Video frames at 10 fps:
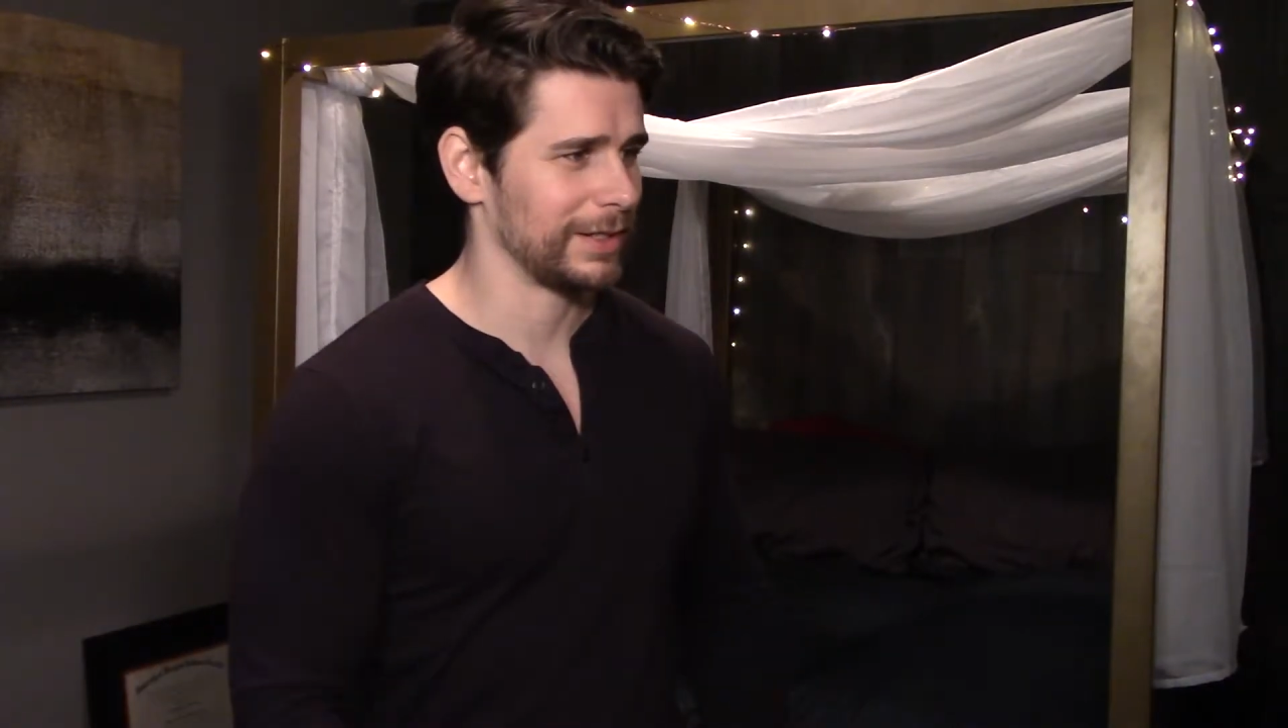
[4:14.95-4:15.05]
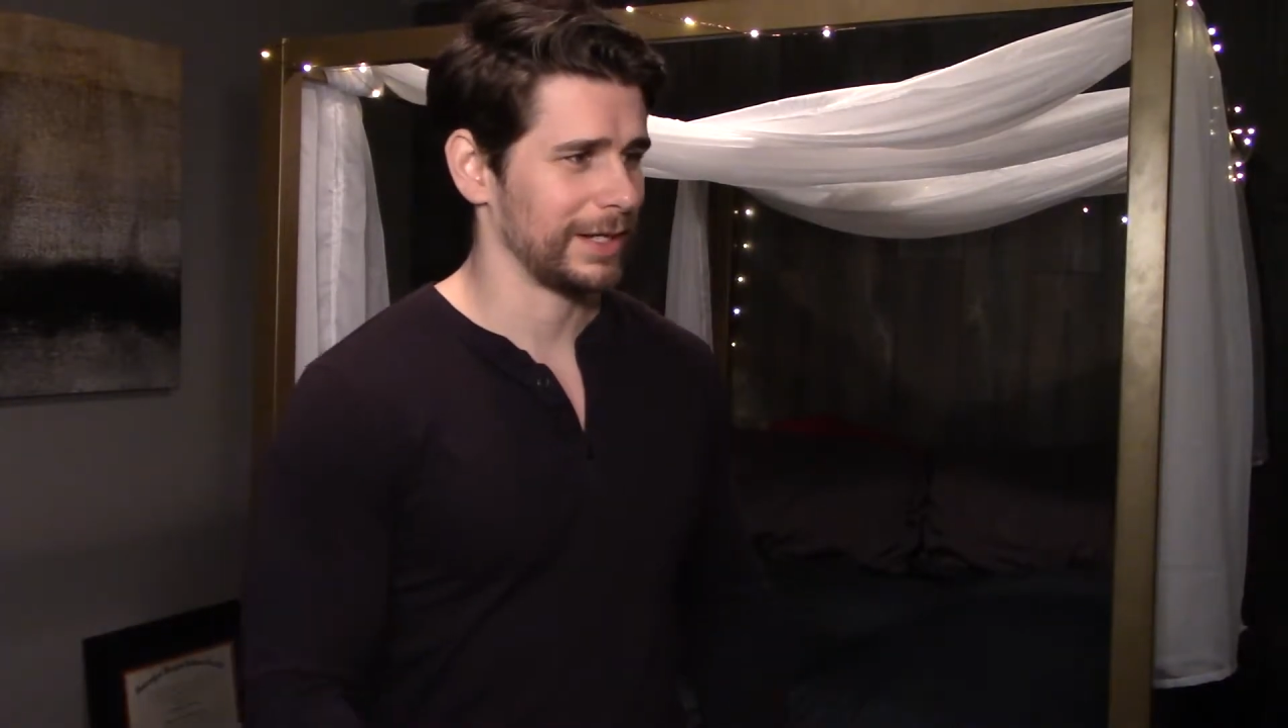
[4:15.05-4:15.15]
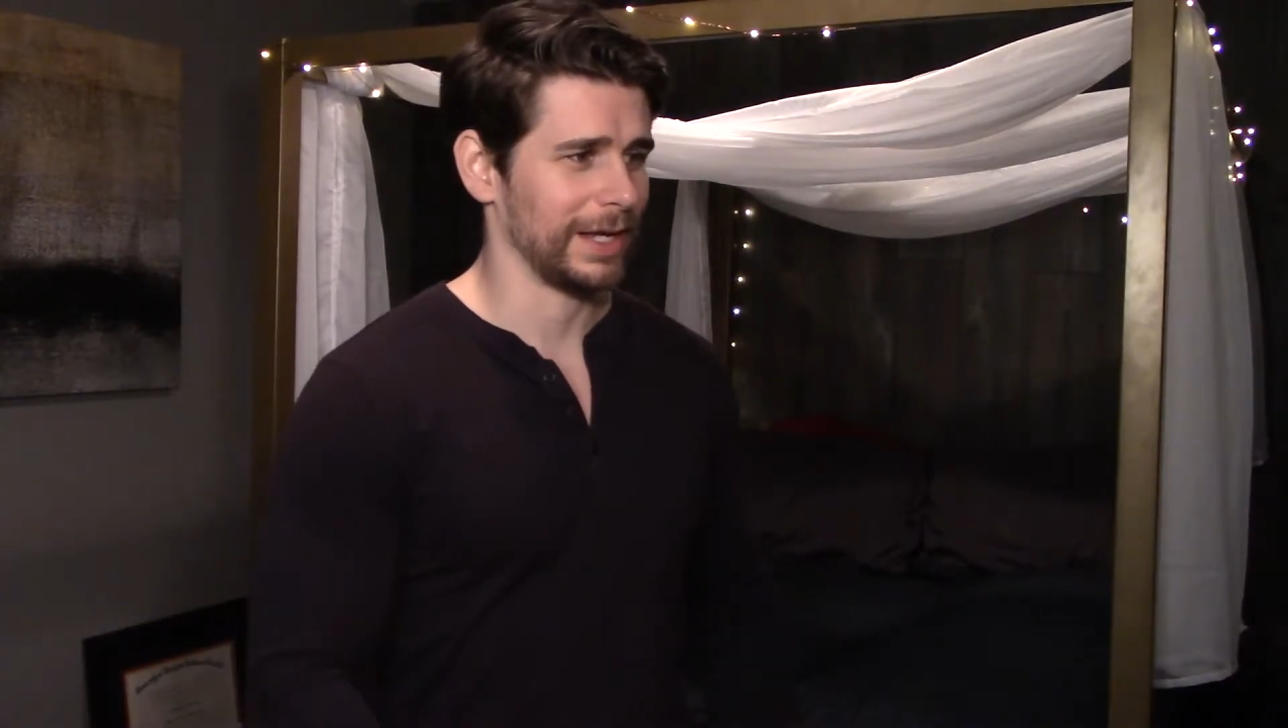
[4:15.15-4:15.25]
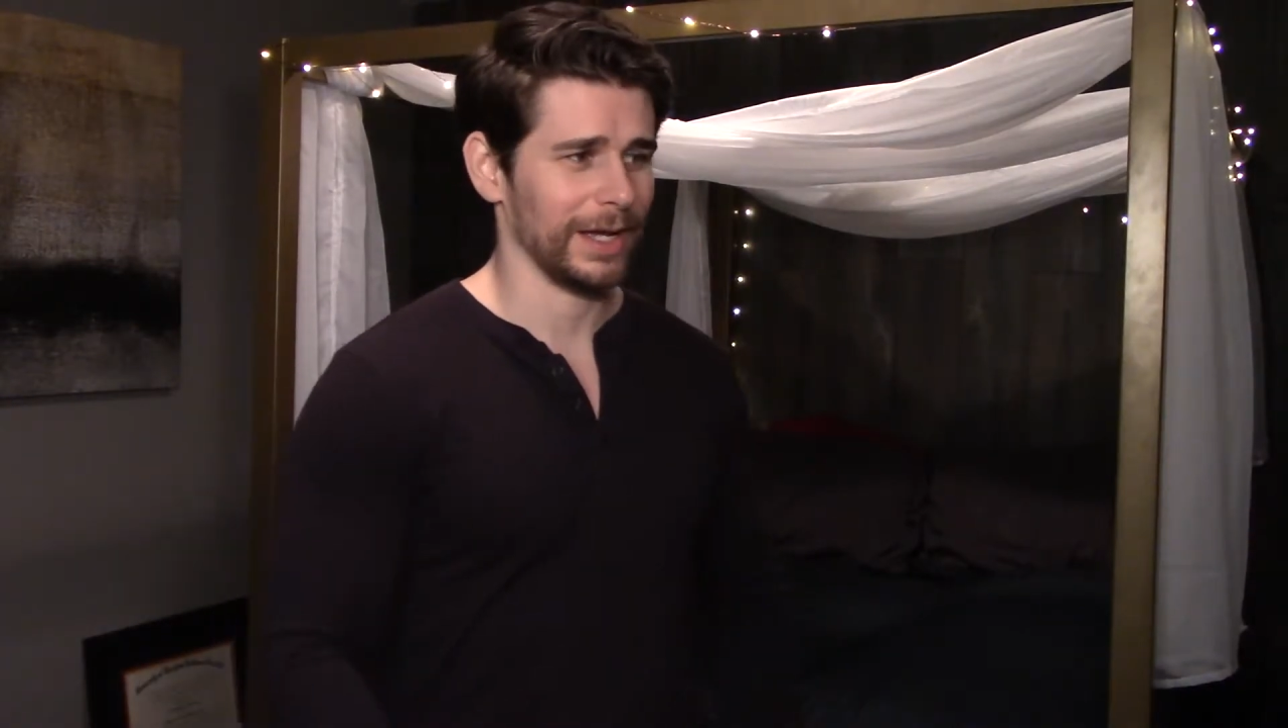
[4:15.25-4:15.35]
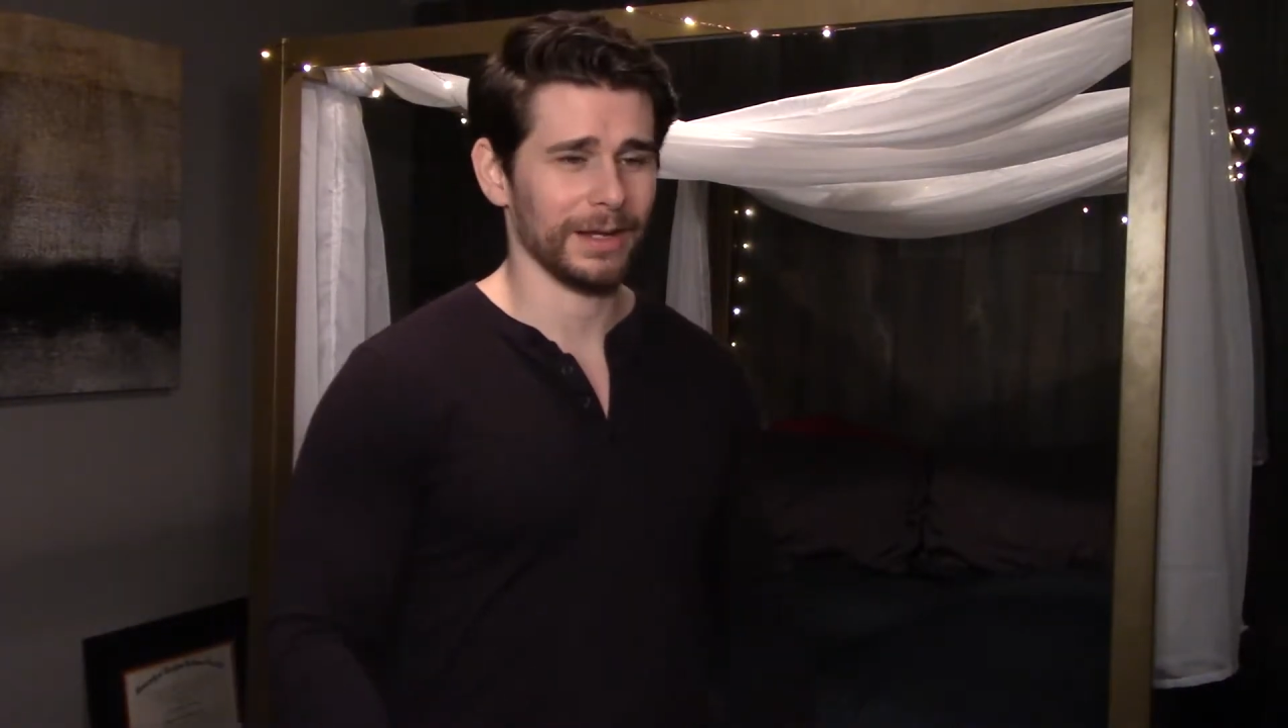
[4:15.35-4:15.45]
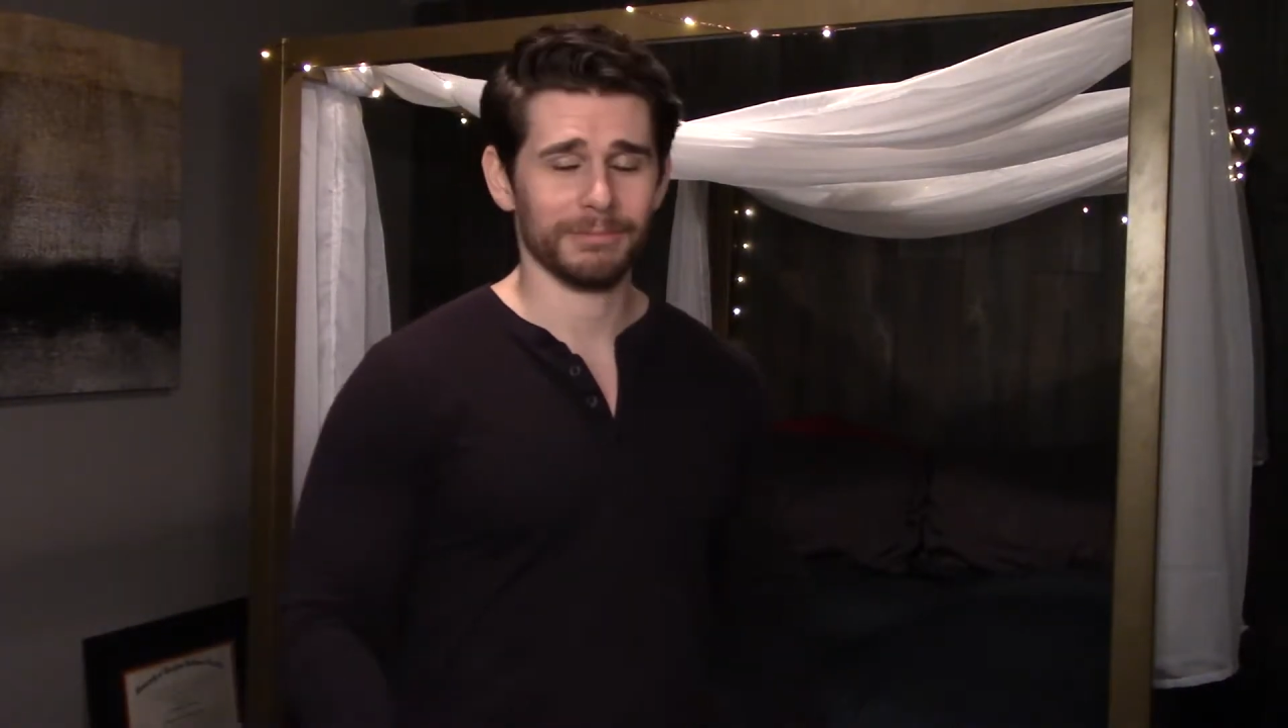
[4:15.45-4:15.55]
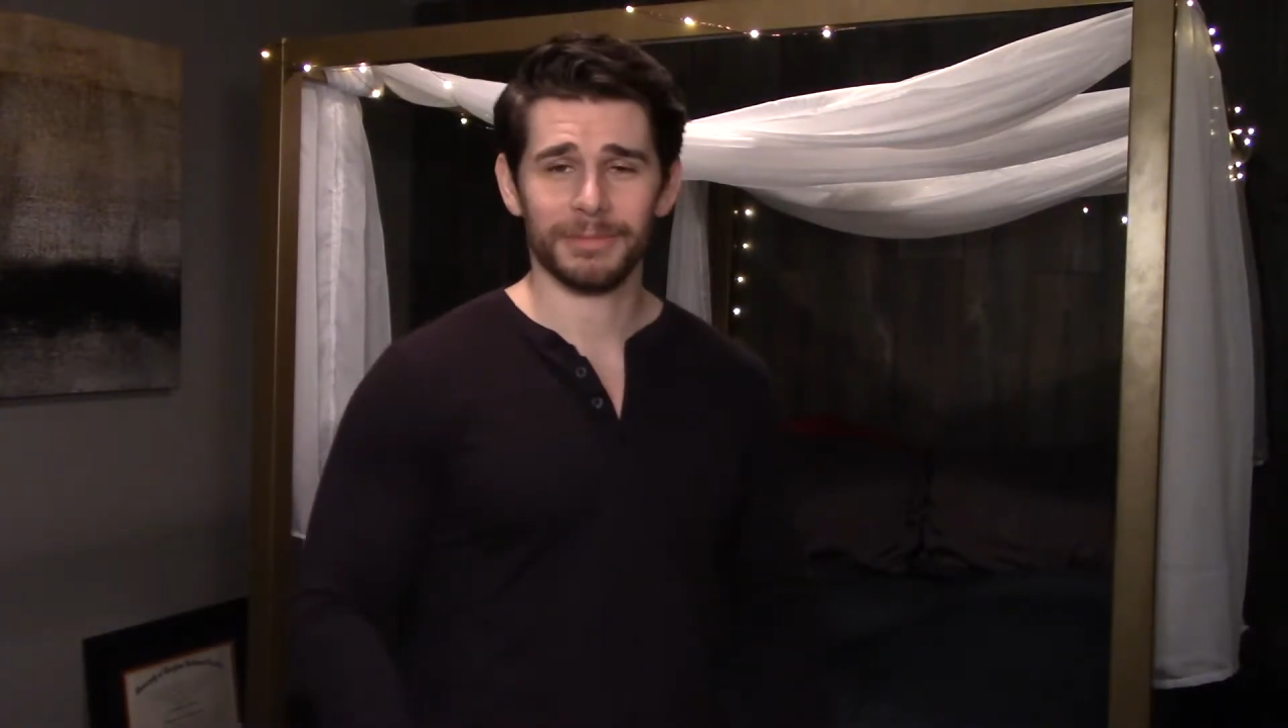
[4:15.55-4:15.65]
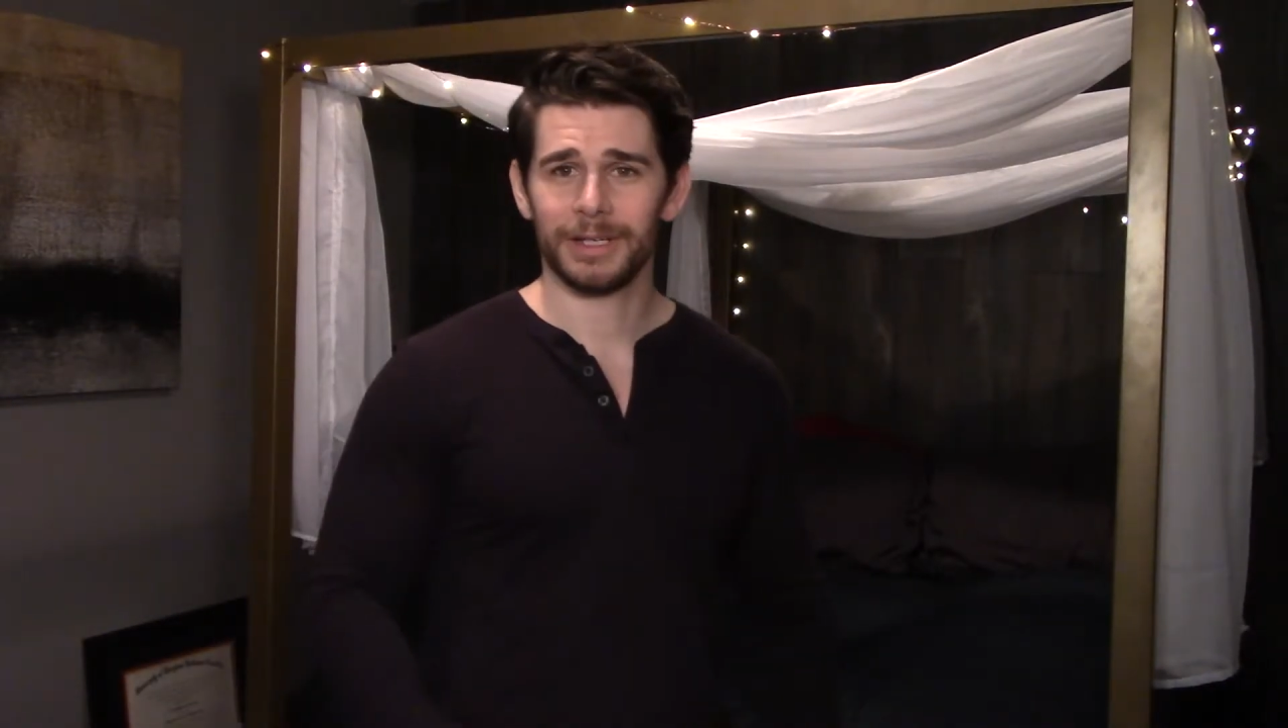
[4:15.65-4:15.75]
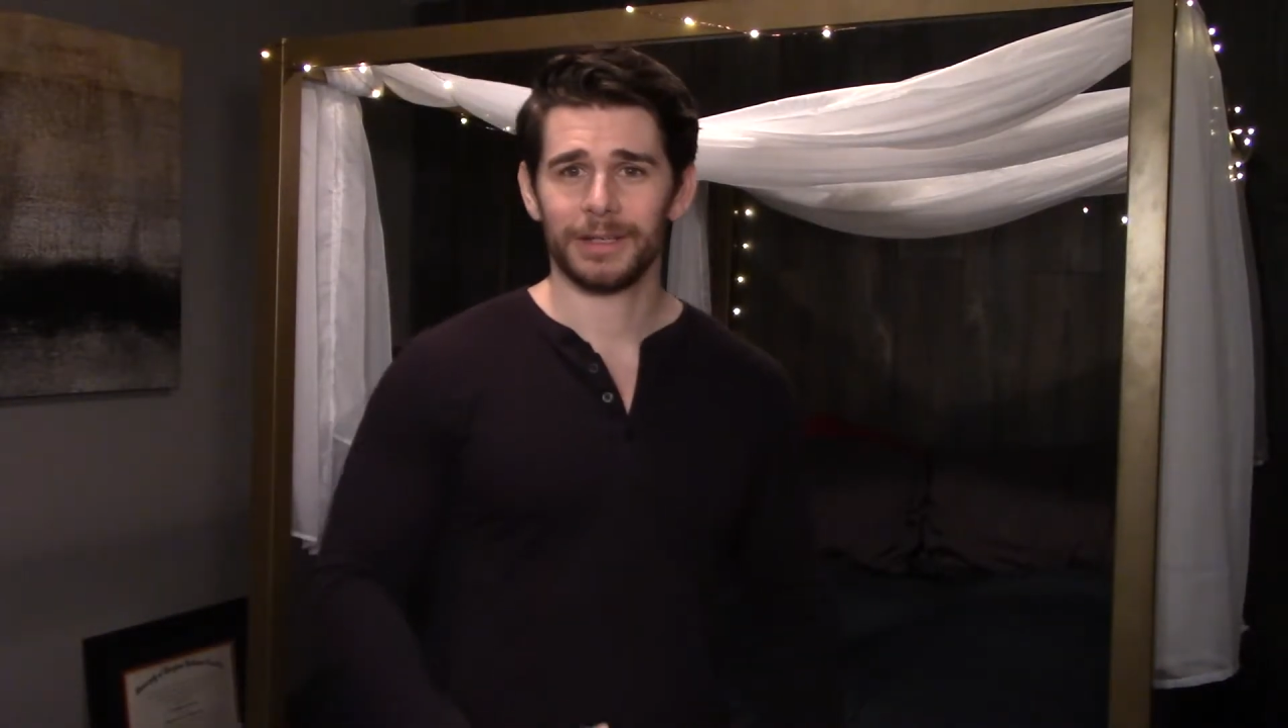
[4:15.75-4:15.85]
and